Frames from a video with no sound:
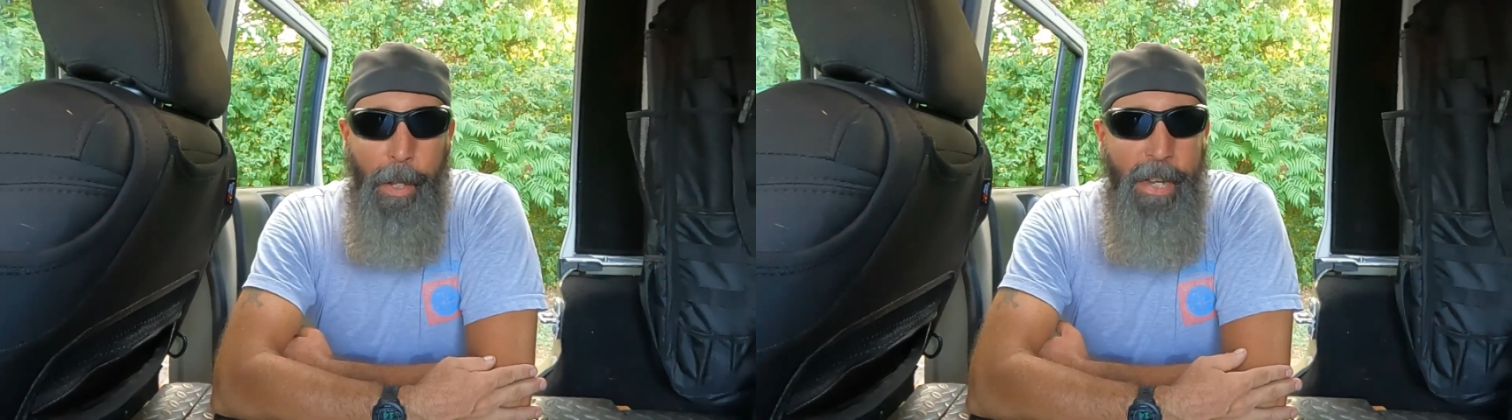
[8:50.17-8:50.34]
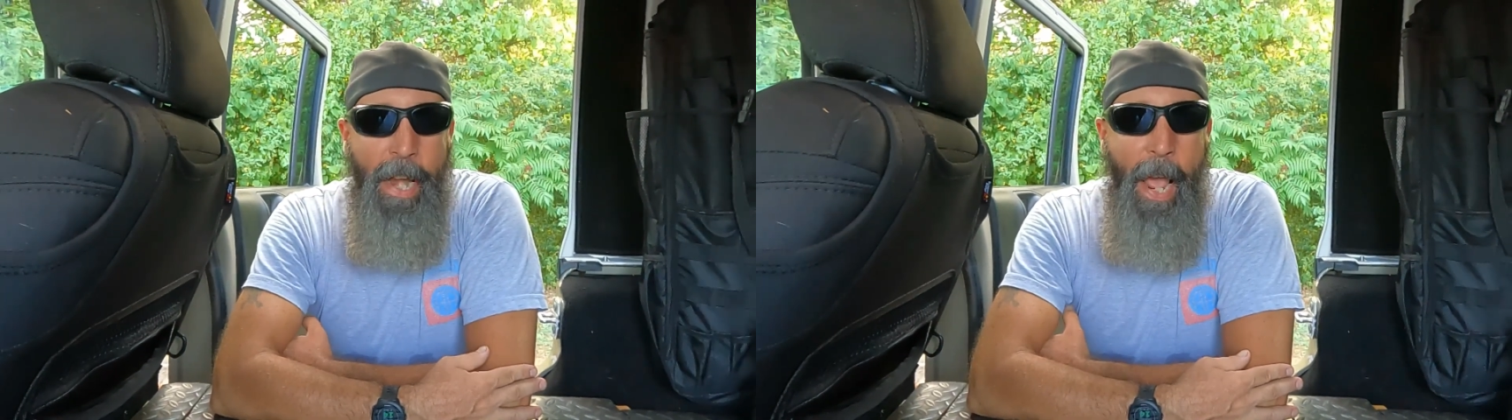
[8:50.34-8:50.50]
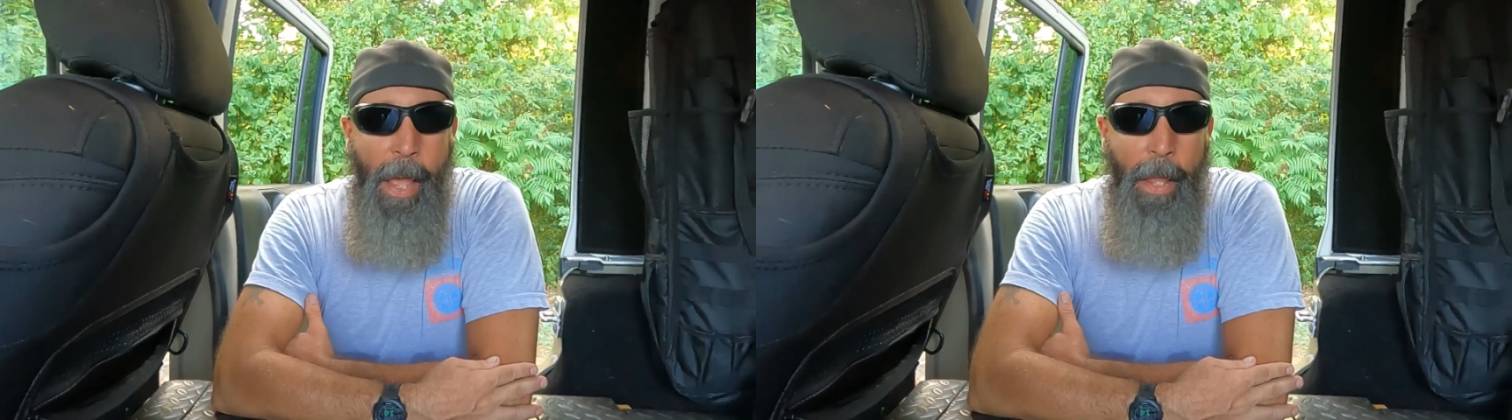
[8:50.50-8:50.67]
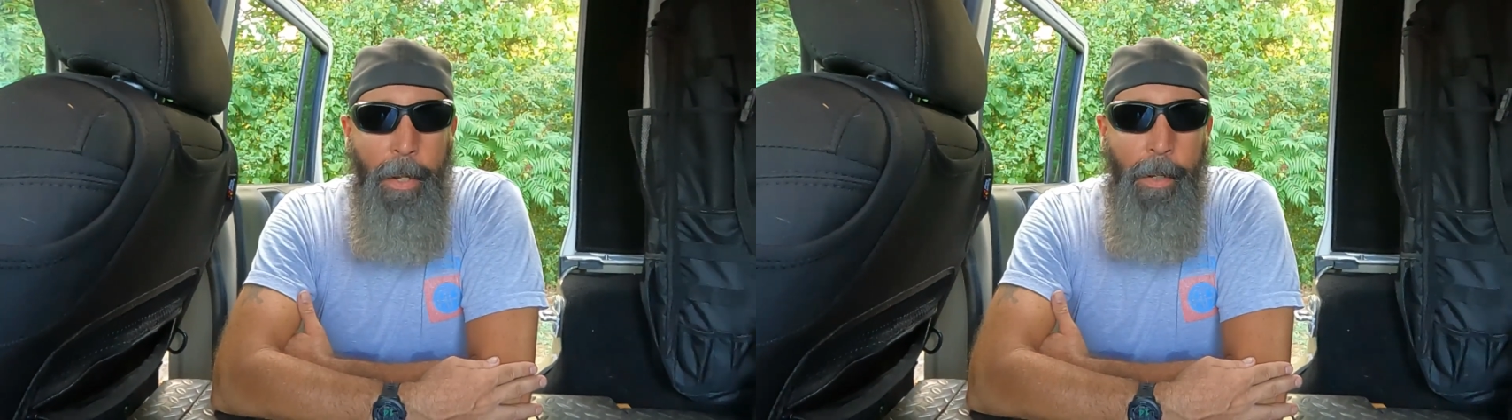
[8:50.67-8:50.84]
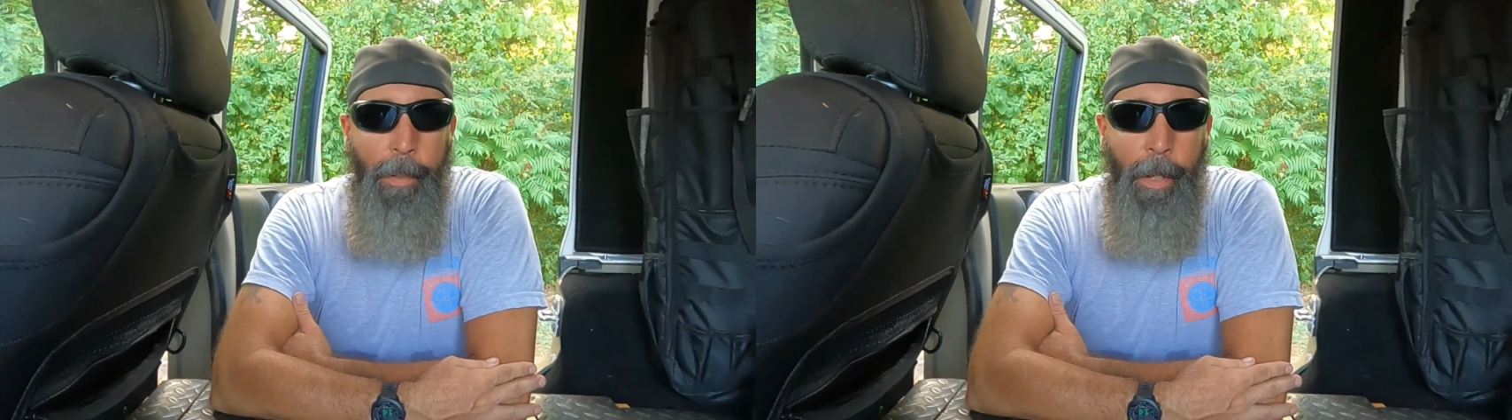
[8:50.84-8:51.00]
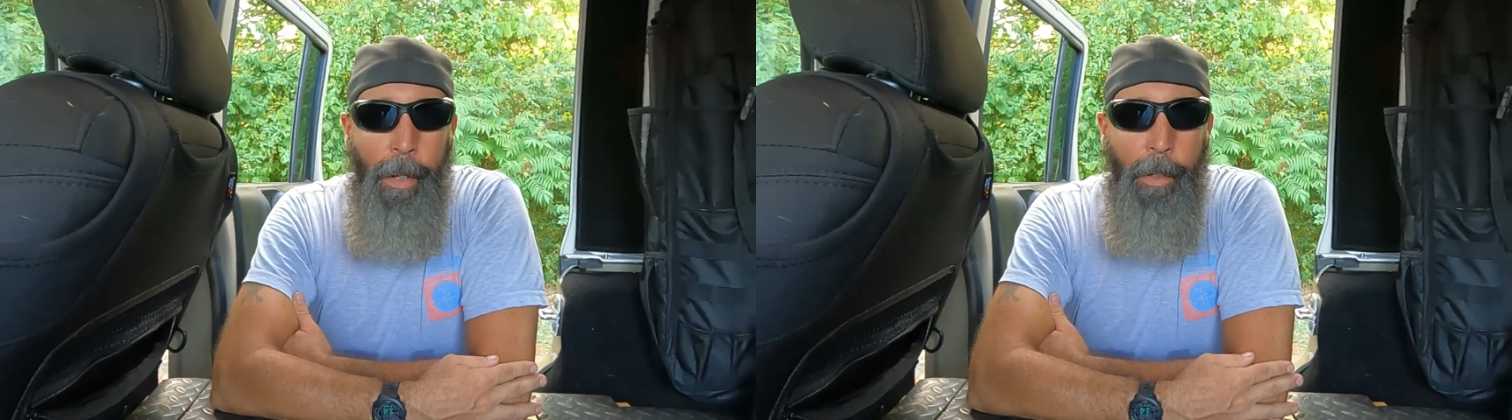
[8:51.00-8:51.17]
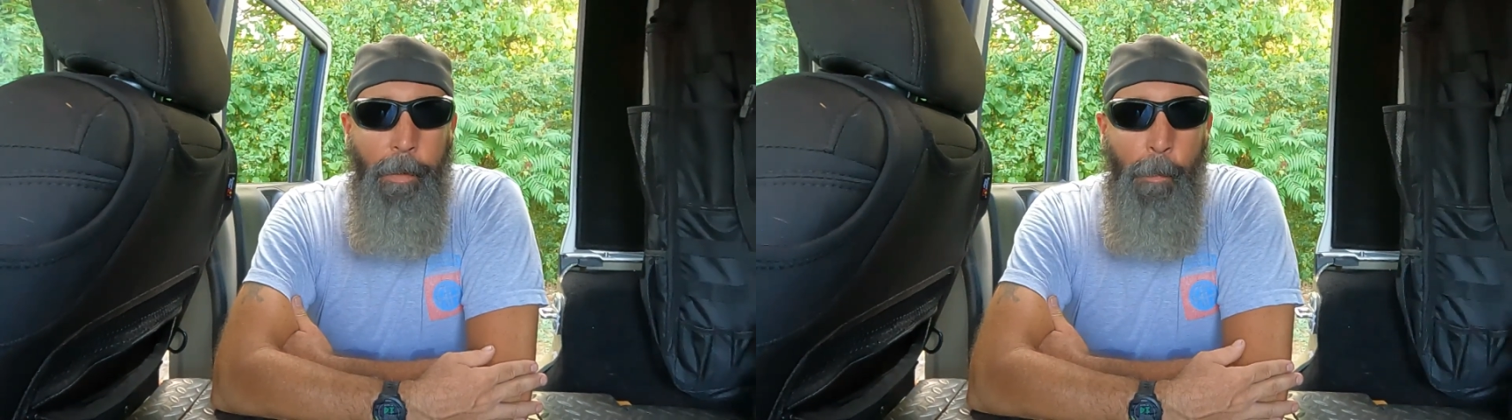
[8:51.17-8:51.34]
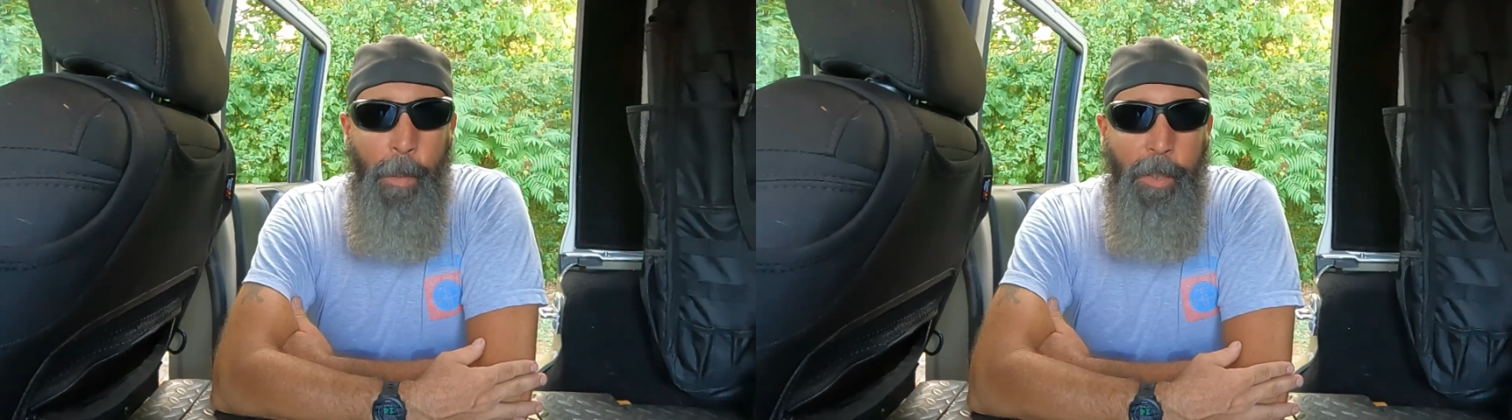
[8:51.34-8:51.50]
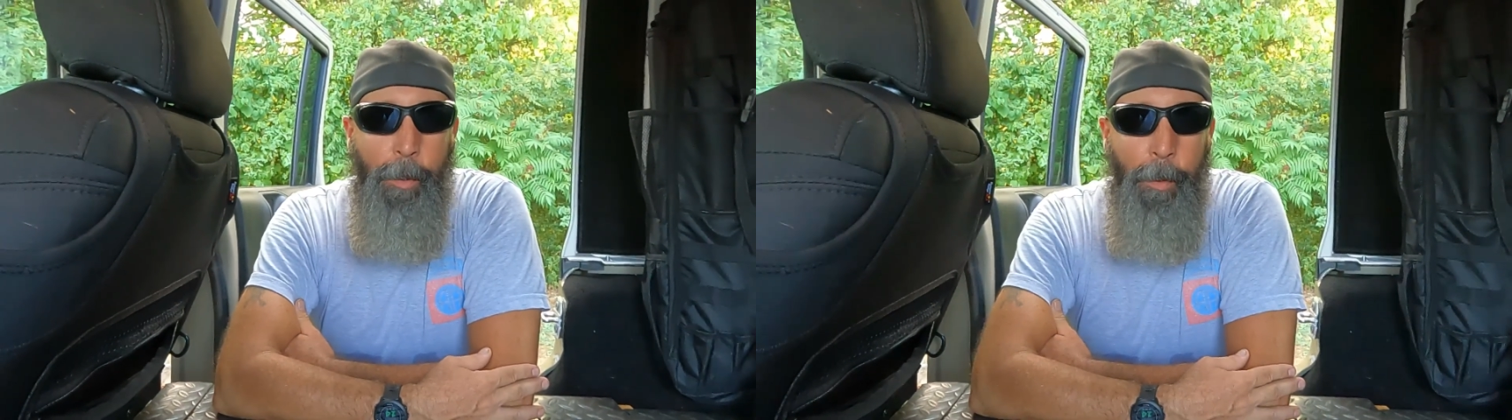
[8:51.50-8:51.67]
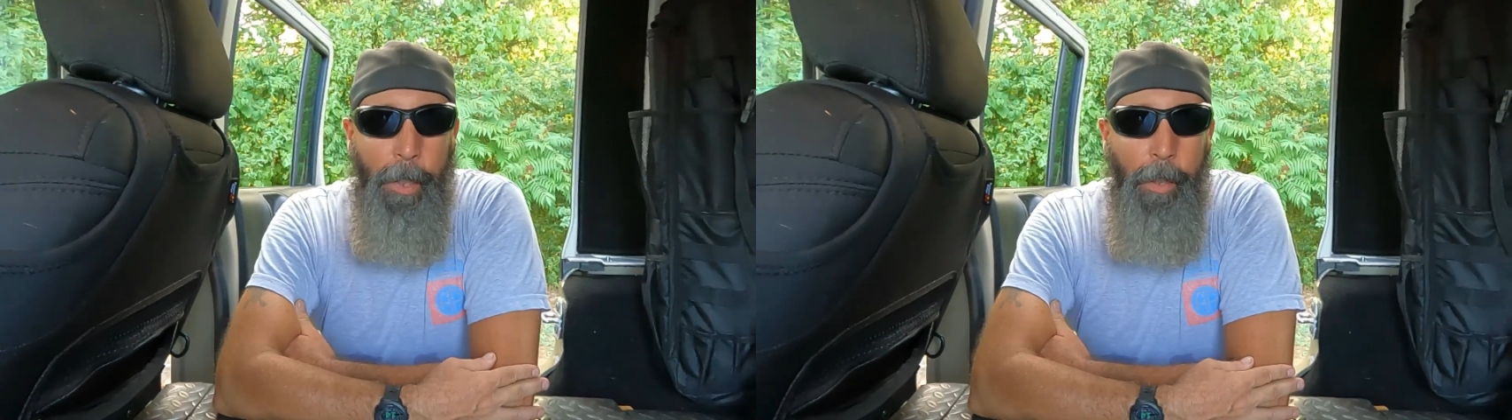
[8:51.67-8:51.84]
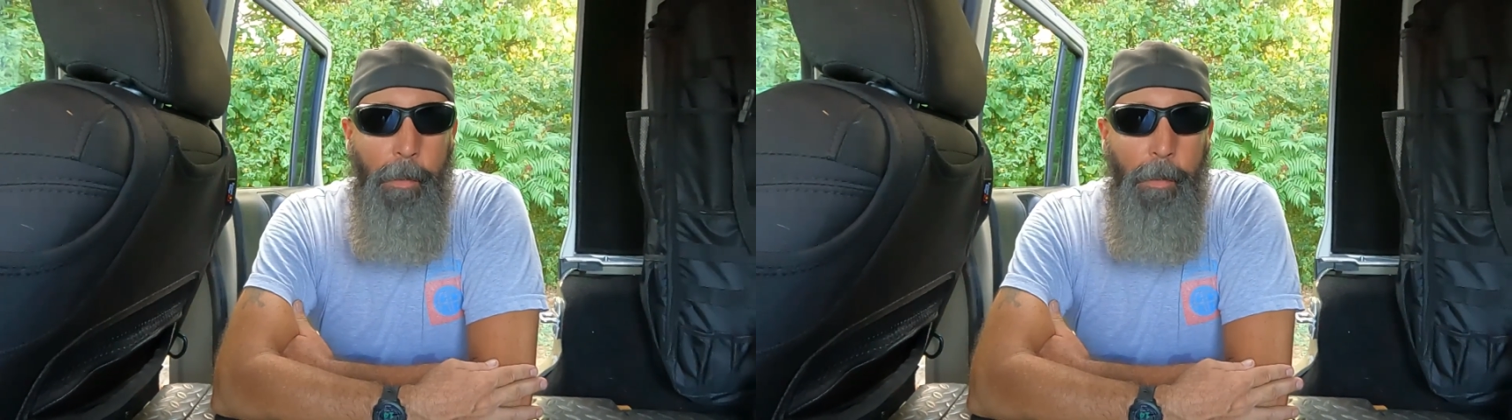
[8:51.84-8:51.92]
net that we string